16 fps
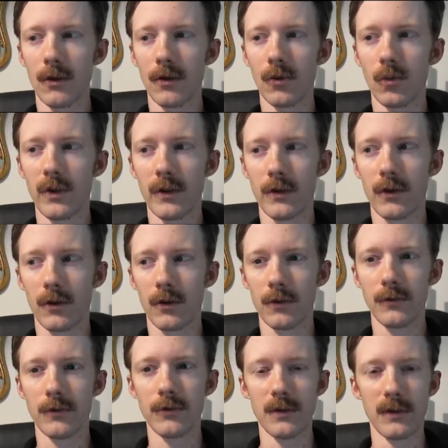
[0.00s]
We are called
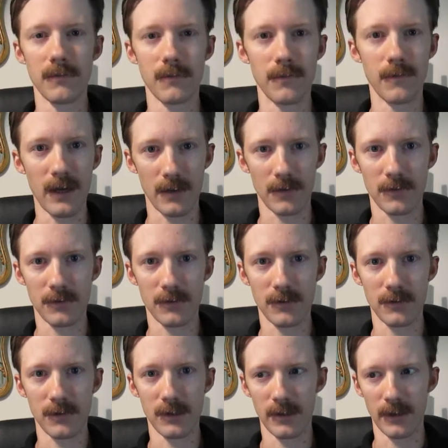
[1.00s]
to invest
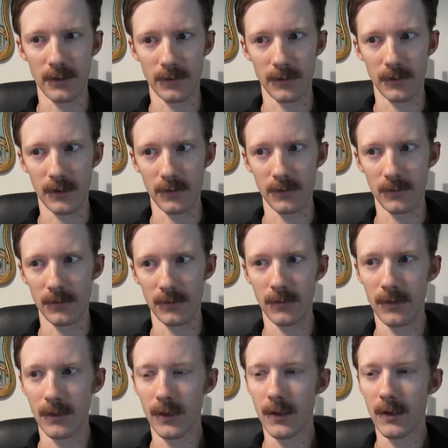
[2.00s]
in education
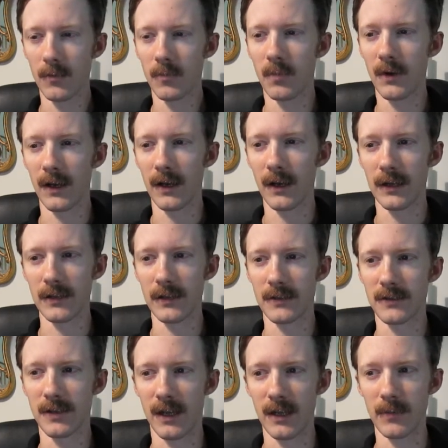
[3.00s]
by
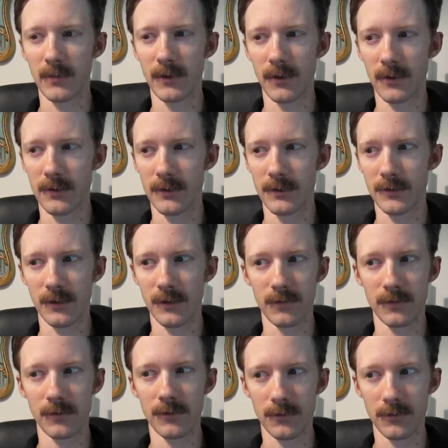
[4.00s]
time-garnished
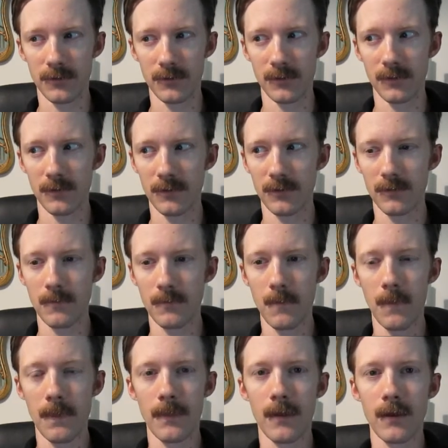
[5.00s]
institutions,
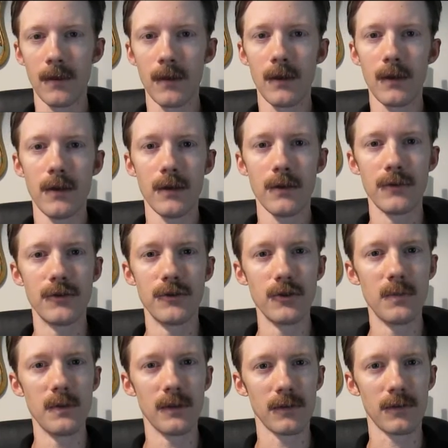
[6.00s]

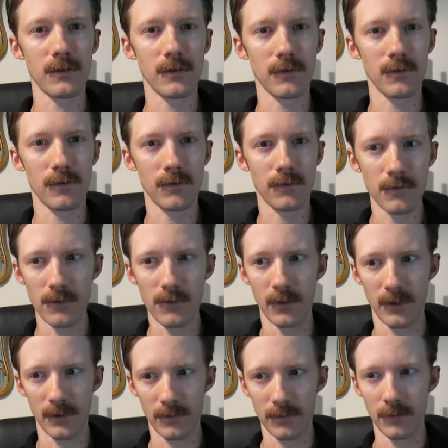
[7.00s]
dubious
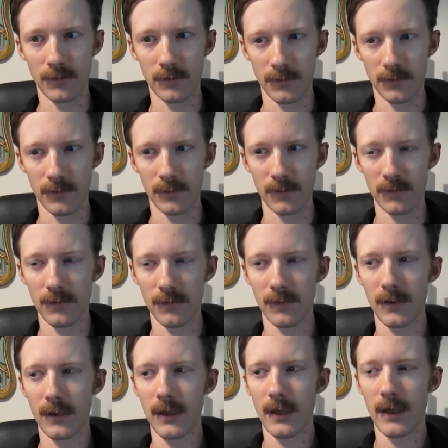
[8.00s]
pseudo-institutions,
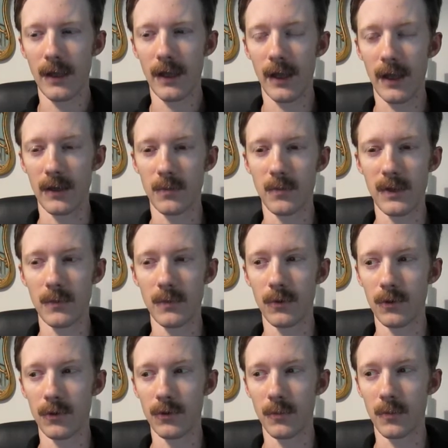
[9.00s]
and people
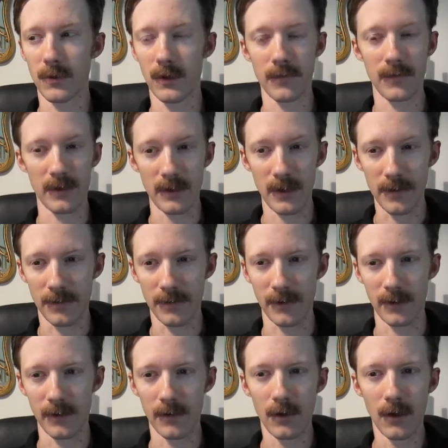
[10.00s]
who profit
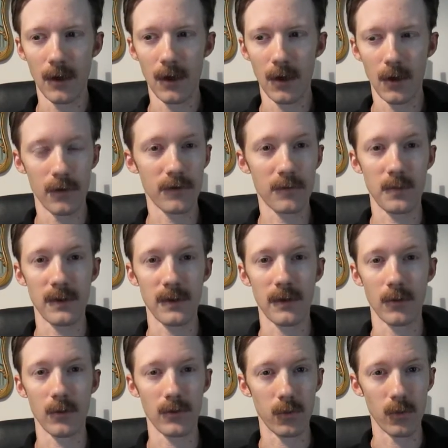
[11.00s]
nothing, all
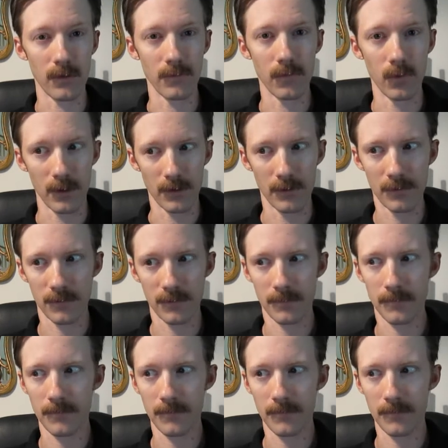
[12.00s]
speaking with one voice,